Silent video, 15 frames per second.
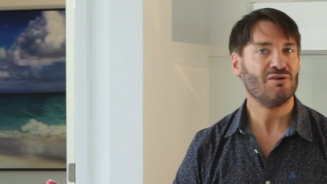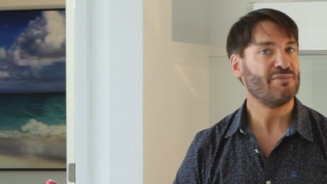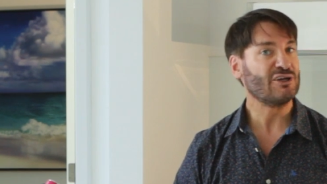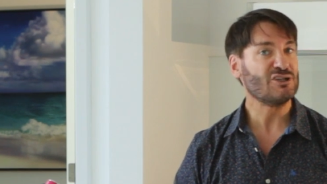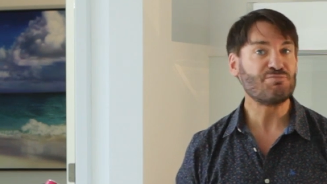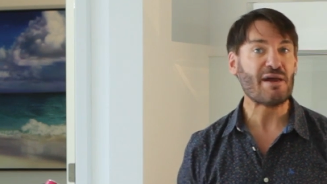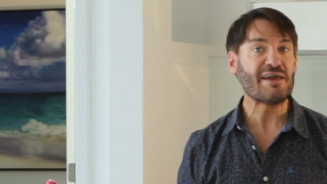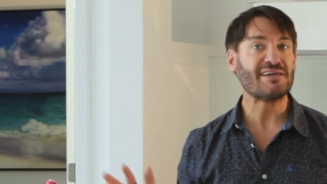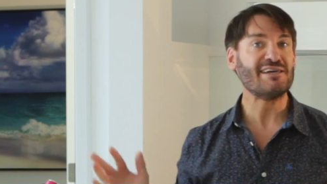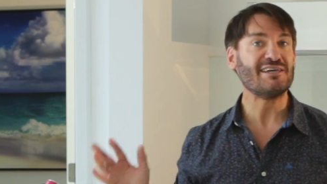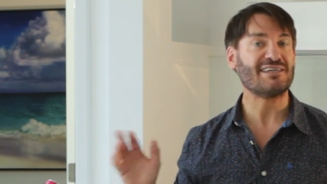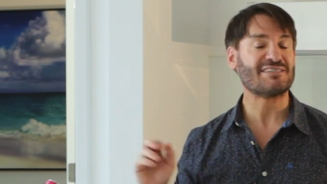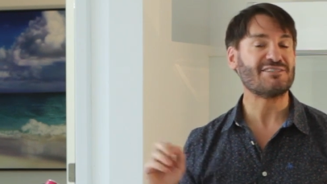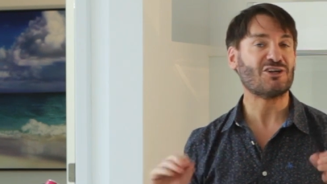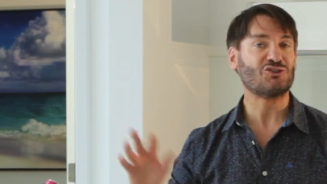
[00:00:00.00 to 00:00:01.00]
Because
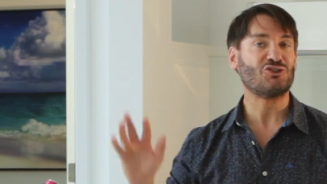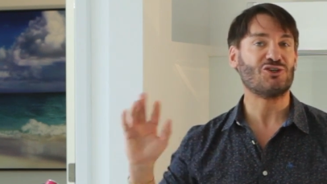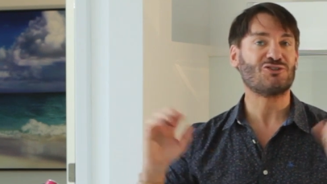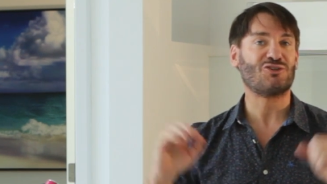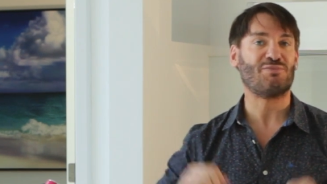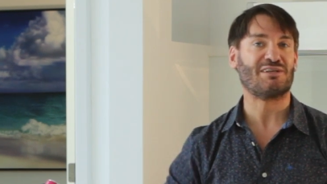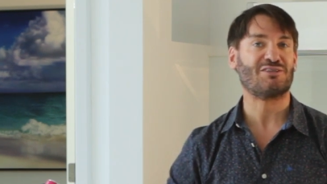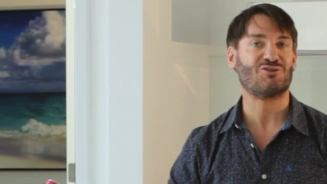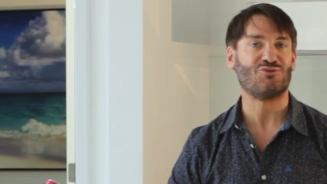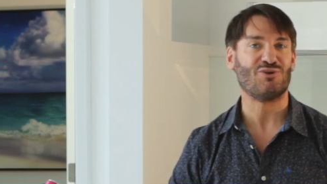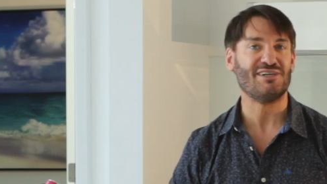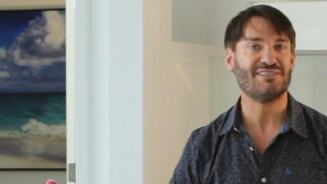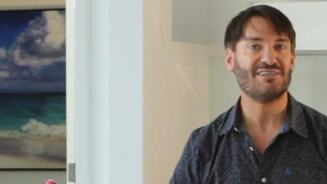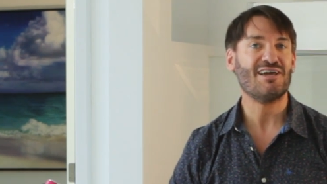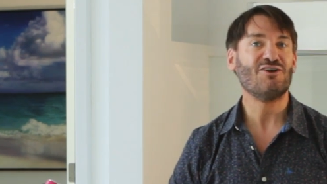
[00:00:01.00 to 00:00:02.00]
baking is not just about
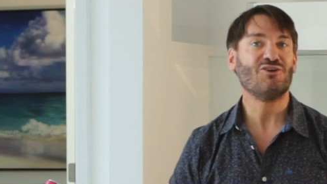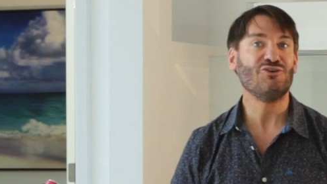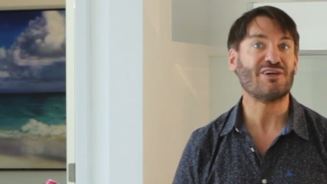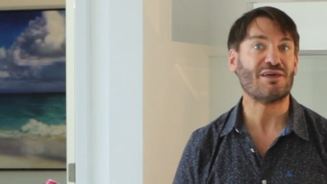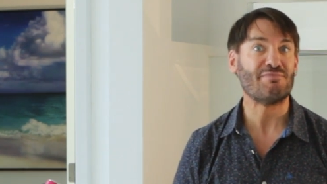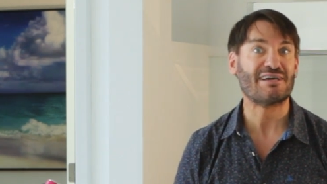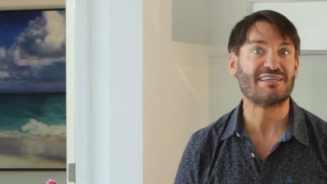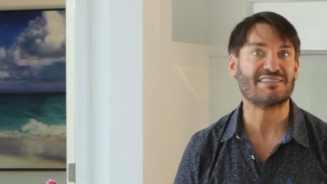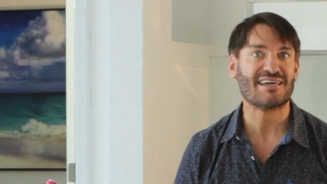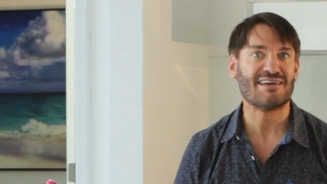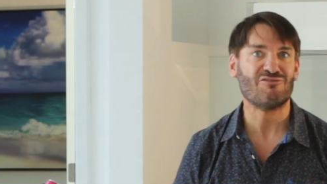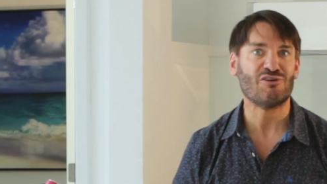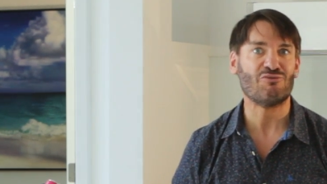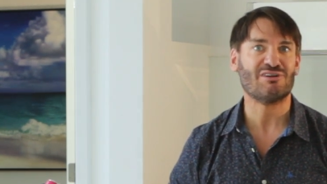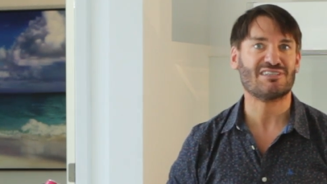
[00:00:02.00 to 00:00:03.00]
sweet, you can make
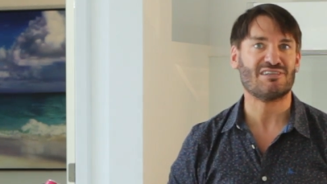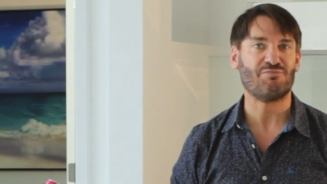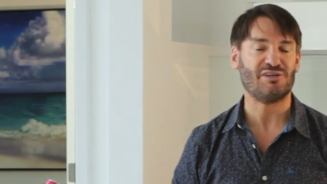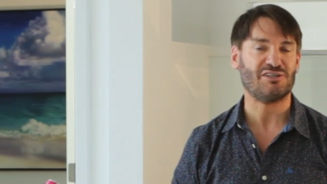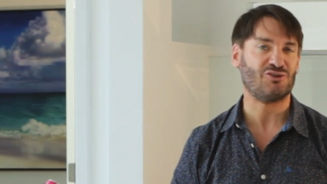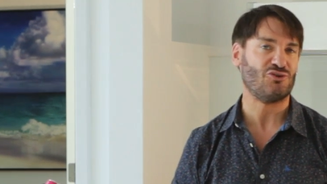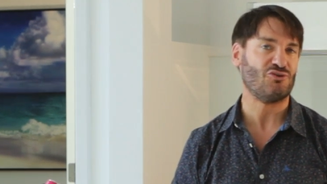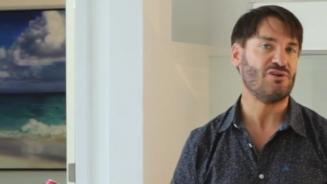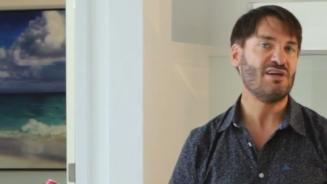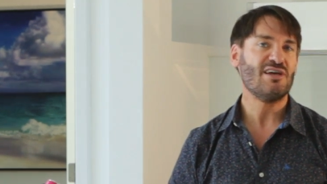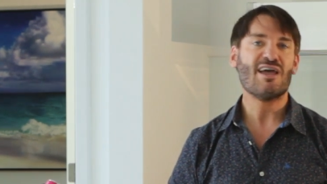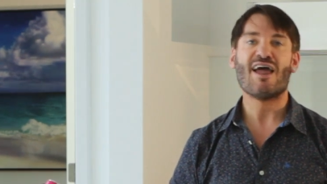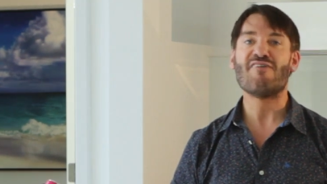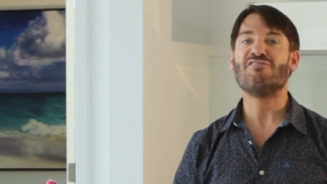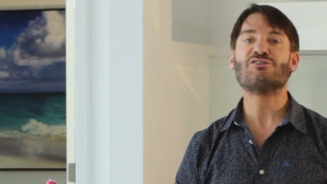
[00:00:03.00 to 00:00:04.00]
savory recipe too.
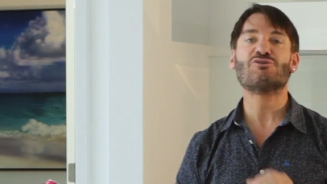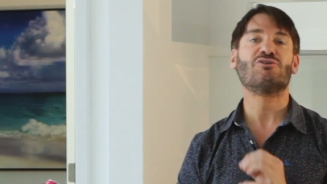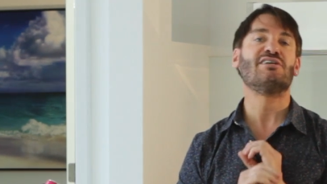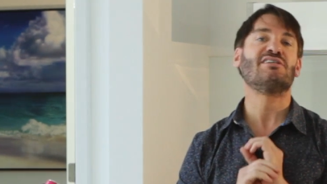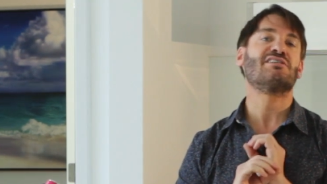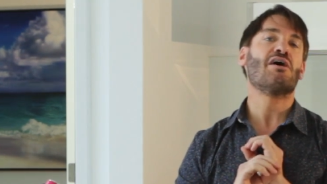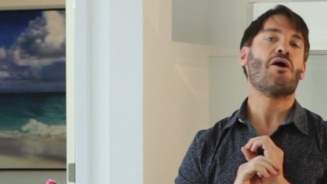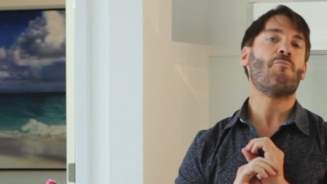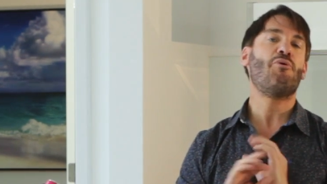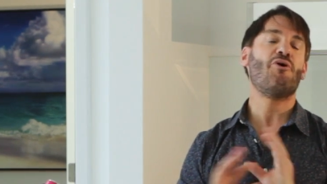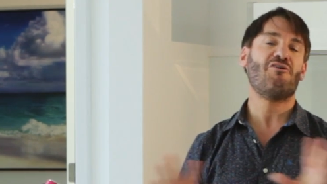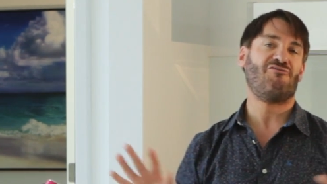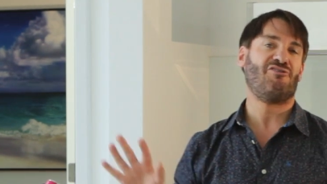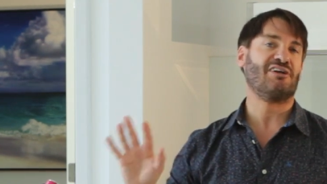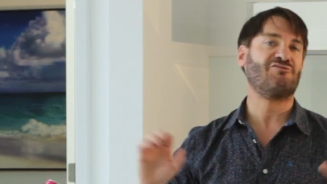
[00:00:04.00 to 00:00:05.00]
And this one is
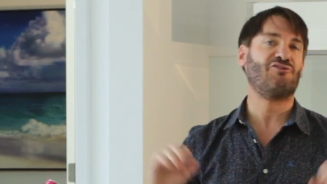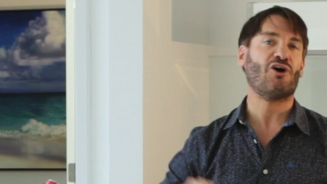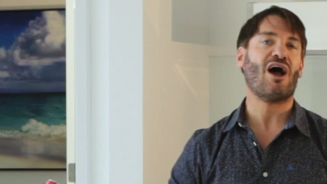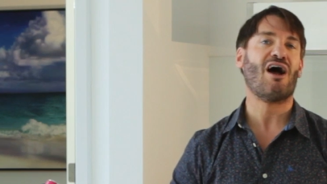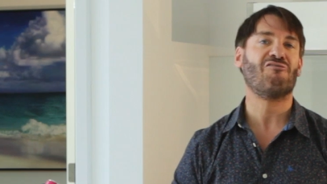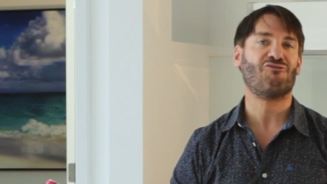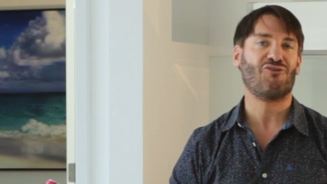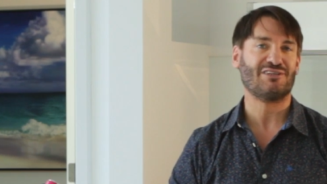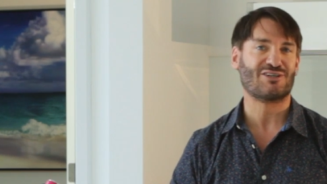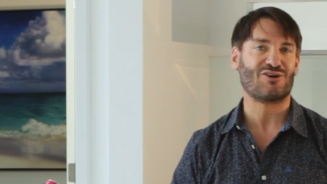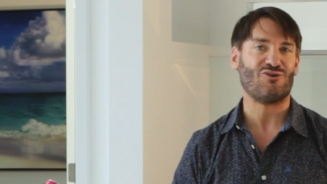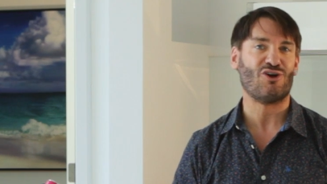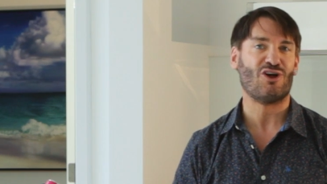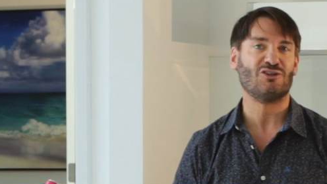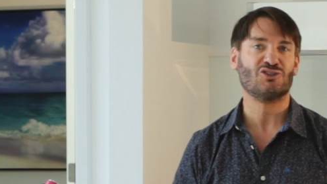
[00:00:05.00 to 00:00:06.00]
perfect for
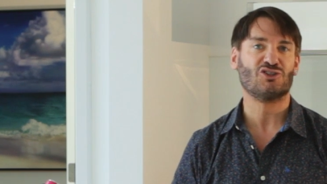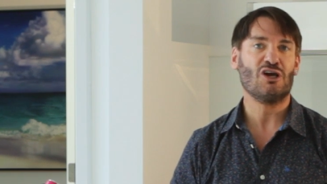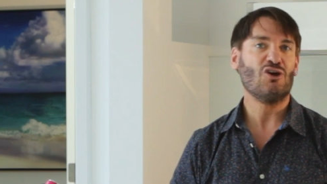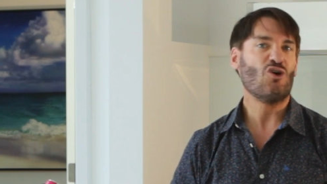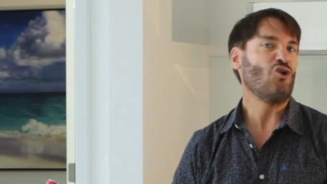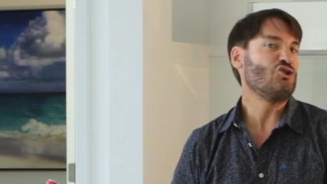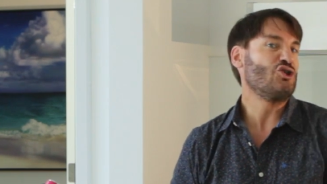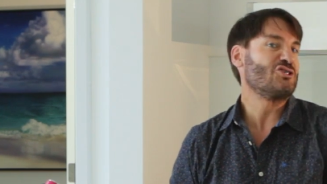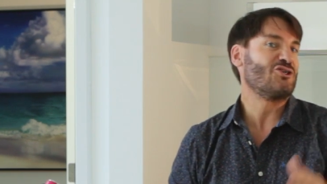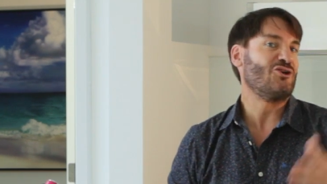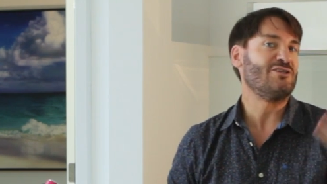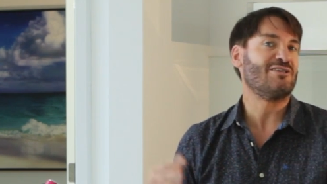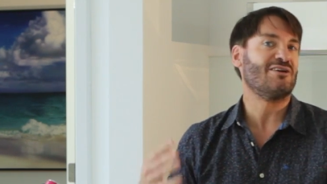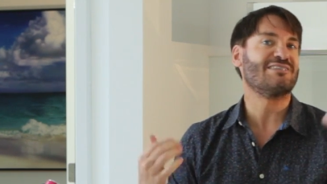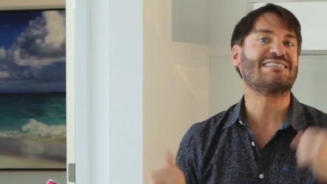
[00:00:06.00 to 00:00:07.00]
alfresco lunch or just a
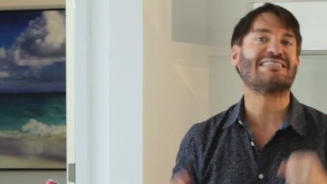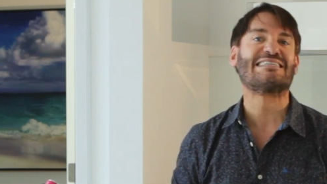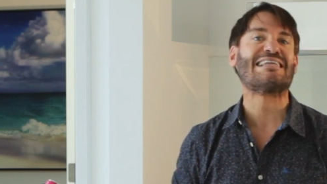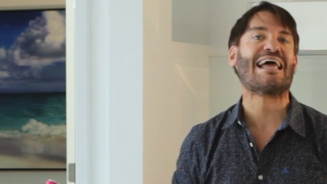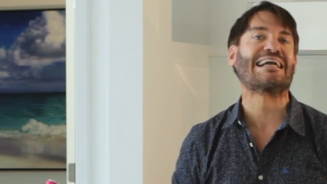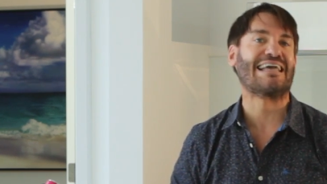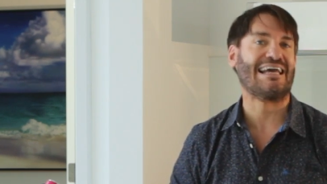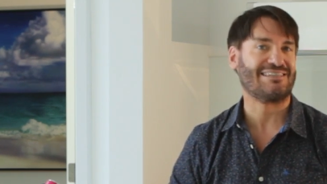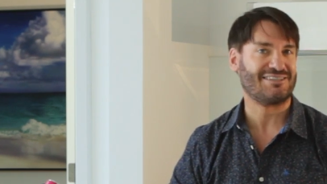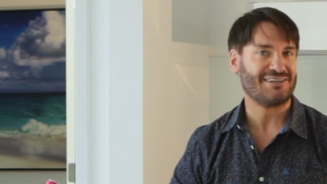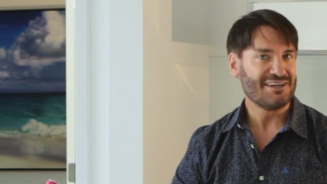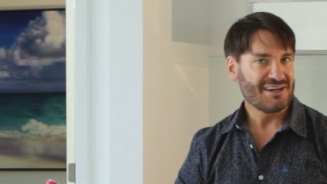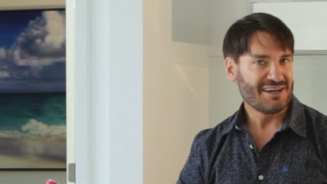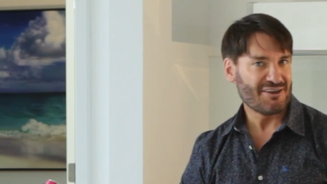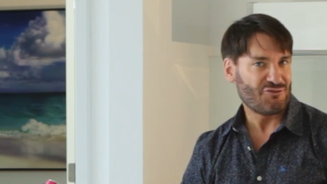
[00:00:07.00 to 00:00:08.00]
little snackette
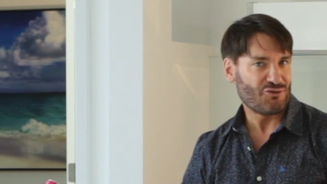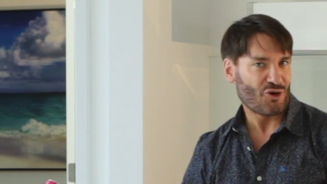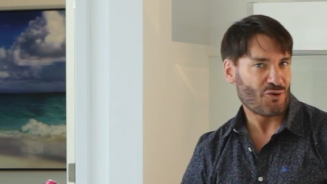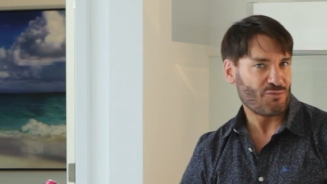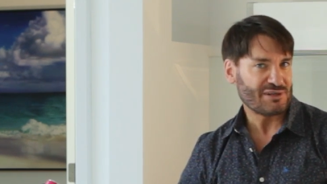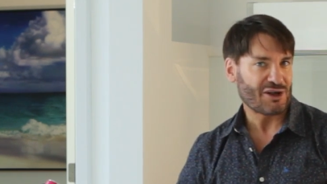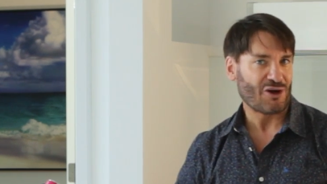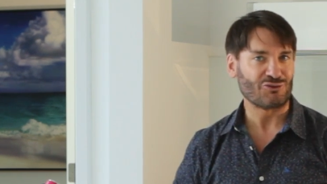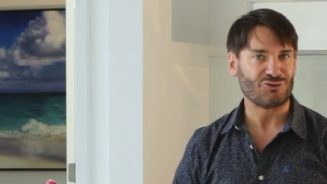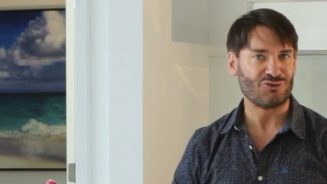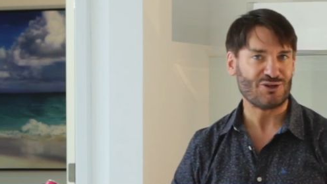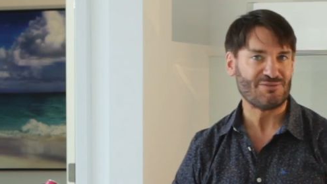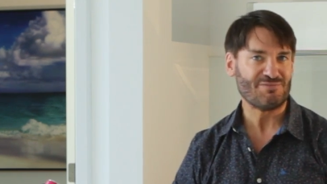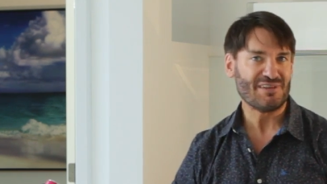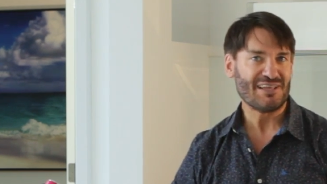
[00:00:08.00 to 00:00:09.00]
if you're a bit hungry.